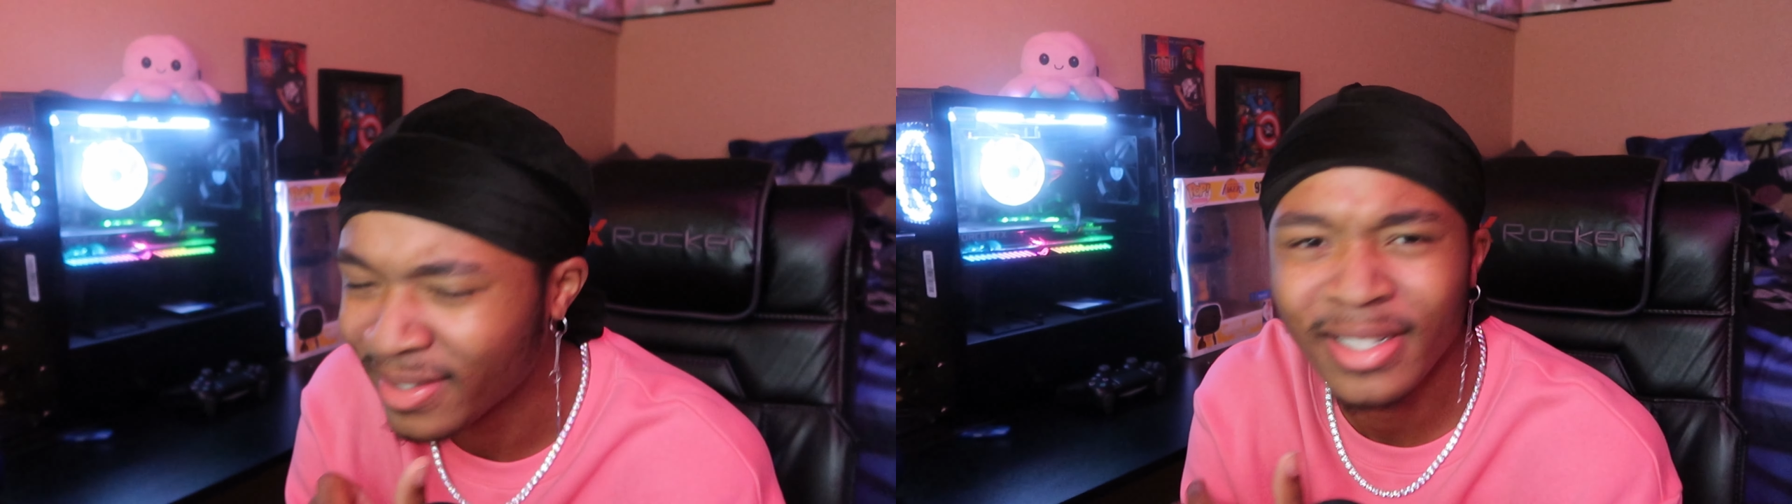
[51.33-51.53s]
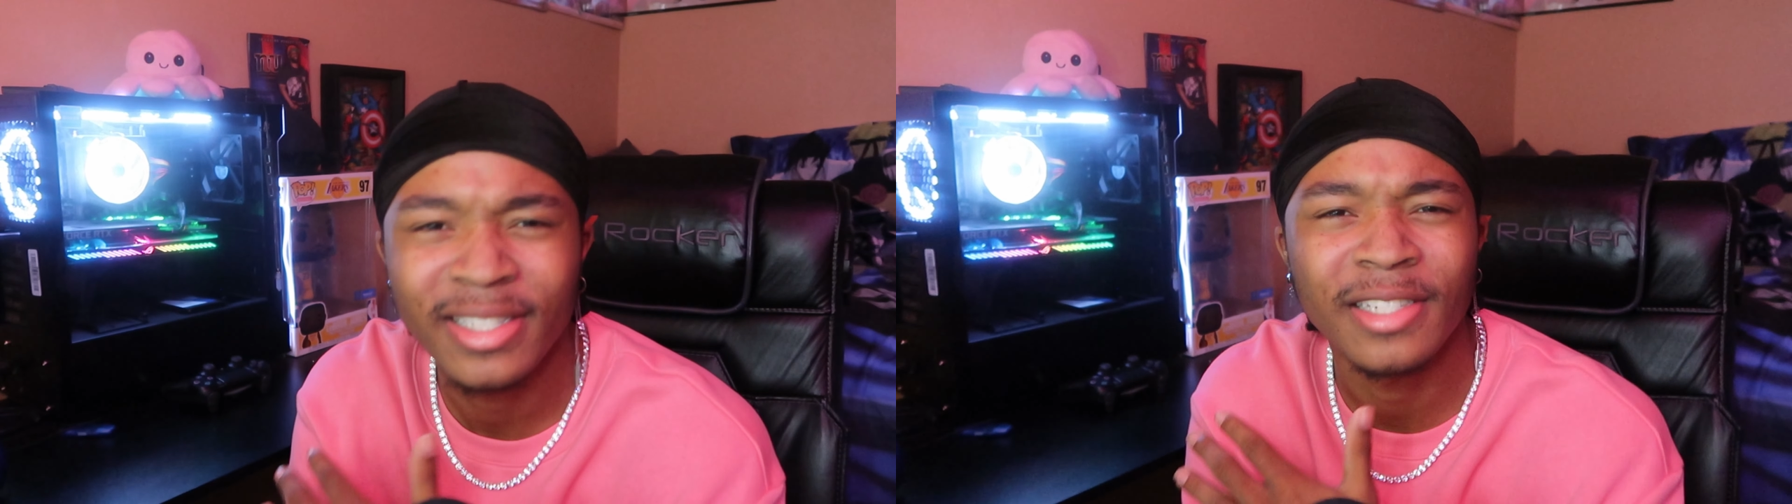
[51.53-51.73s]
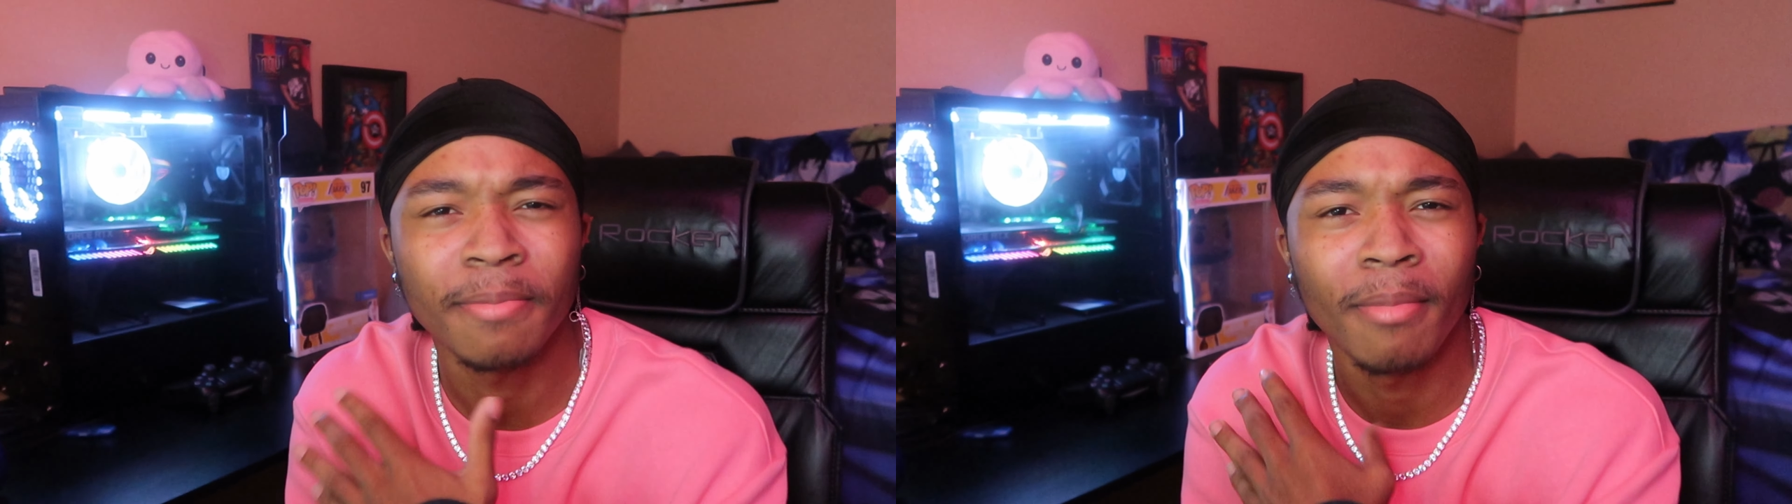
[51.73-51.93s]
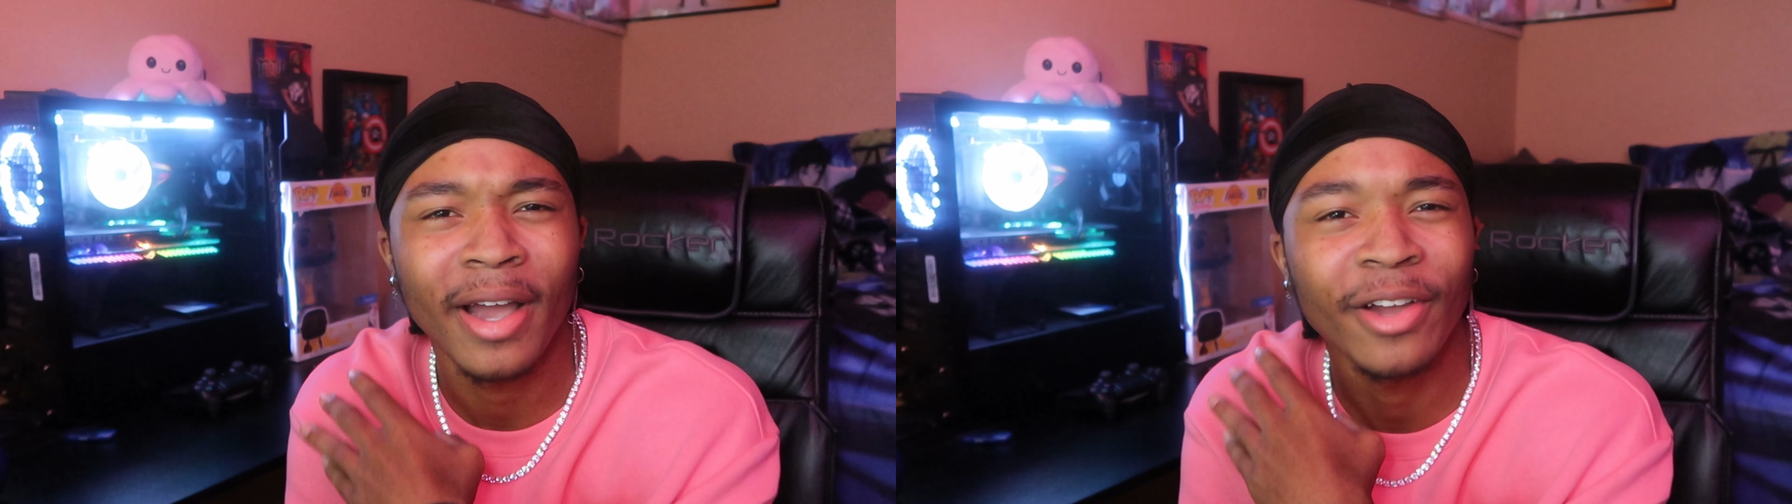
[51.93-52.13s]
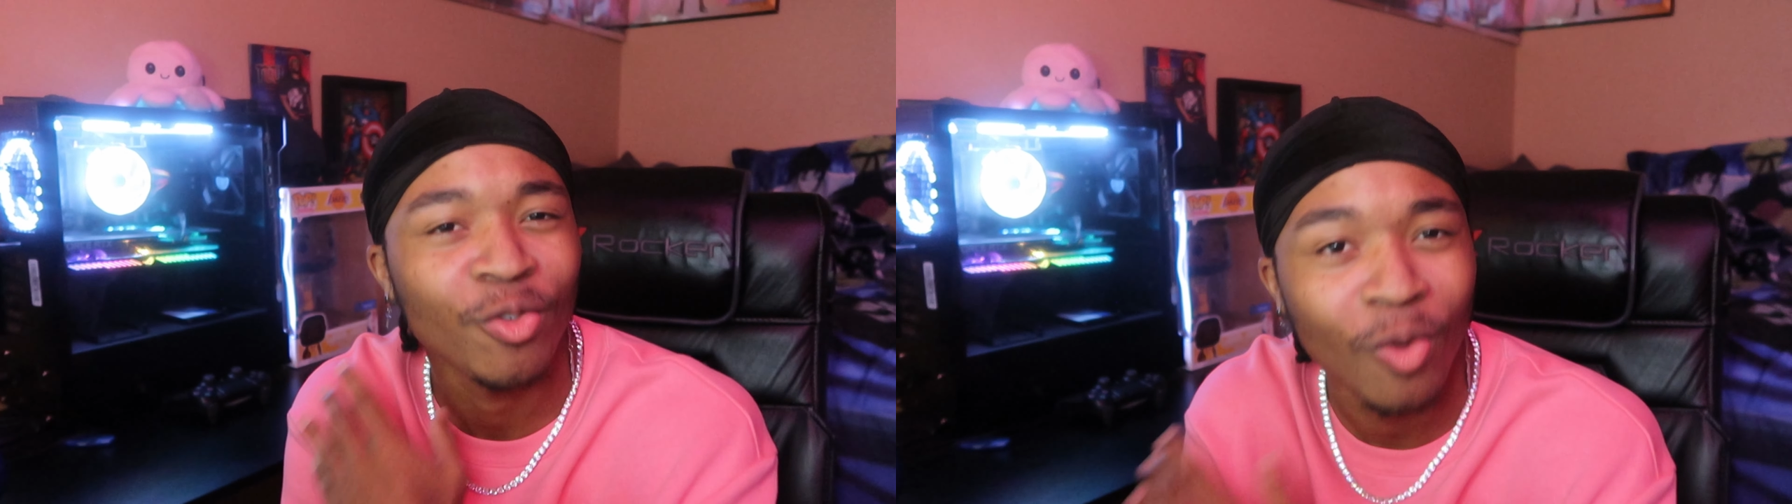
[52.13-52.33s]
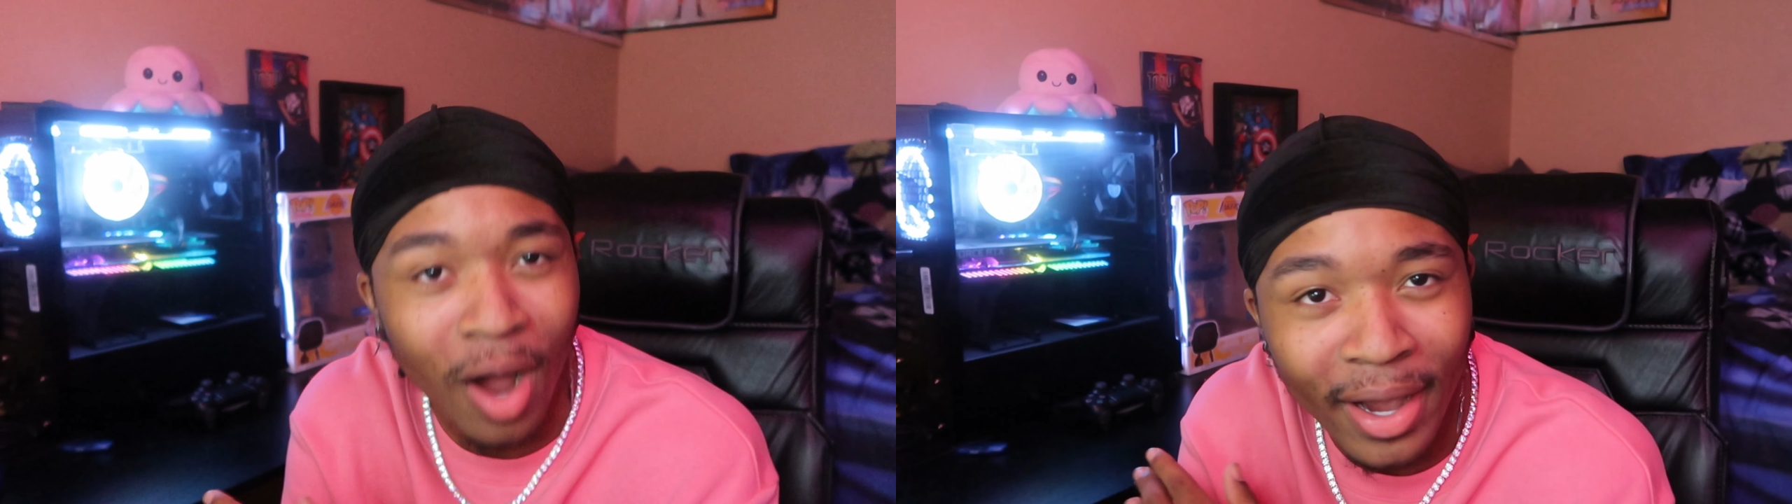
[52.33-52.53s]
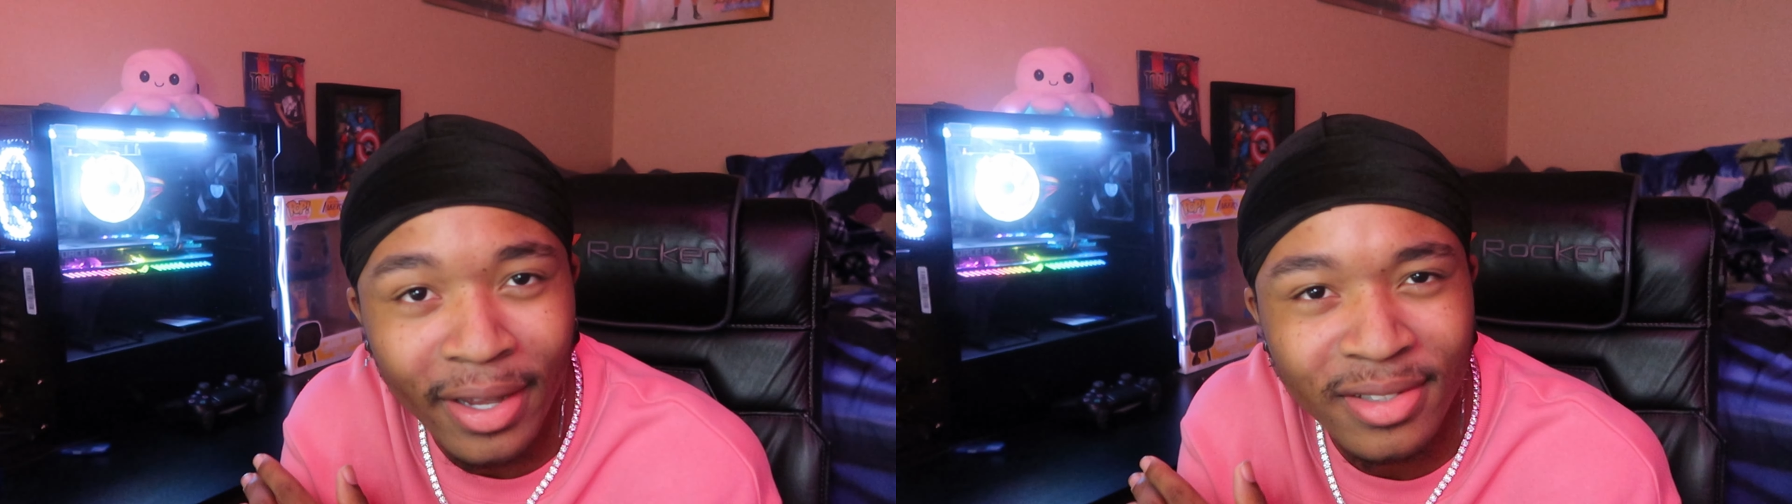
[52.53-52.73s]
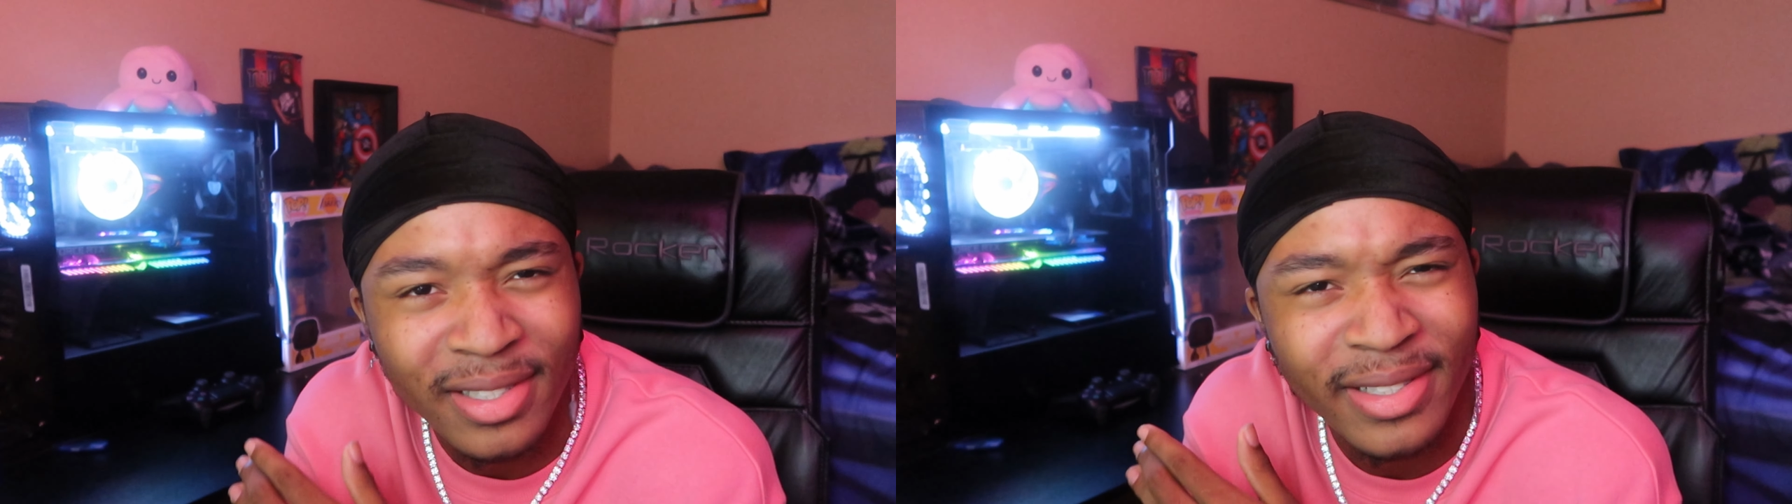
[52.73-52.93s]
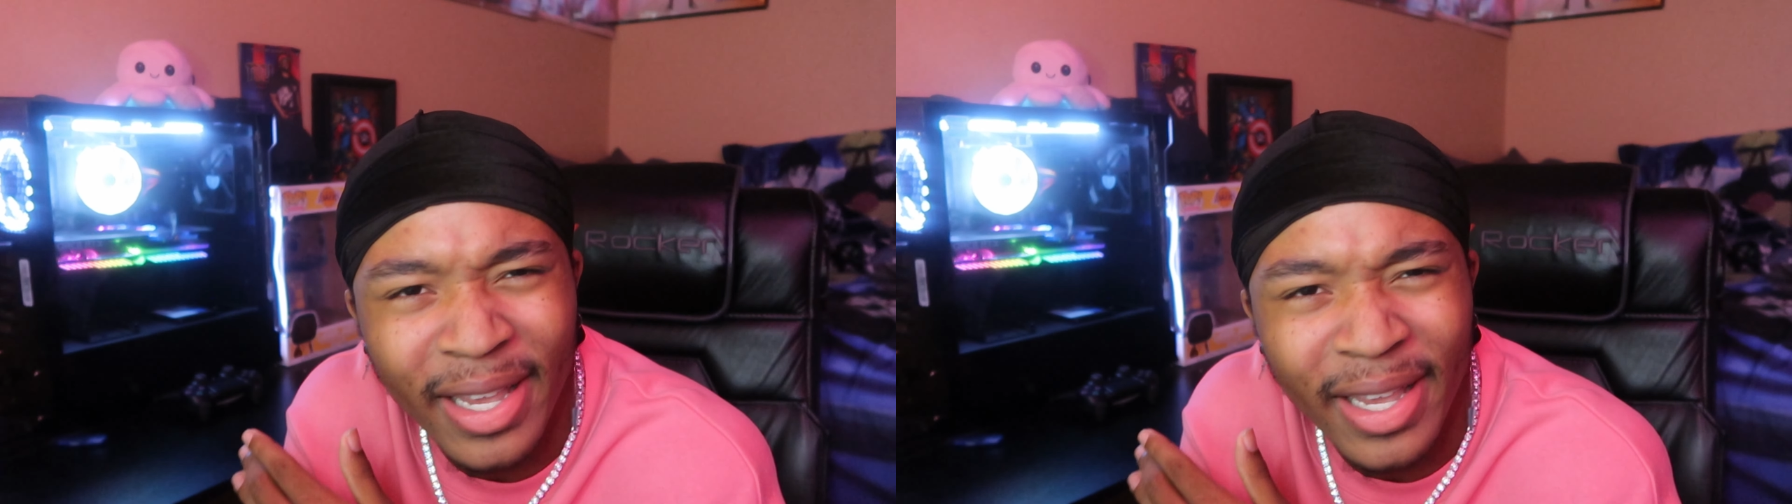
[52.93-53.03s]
cease my grind to take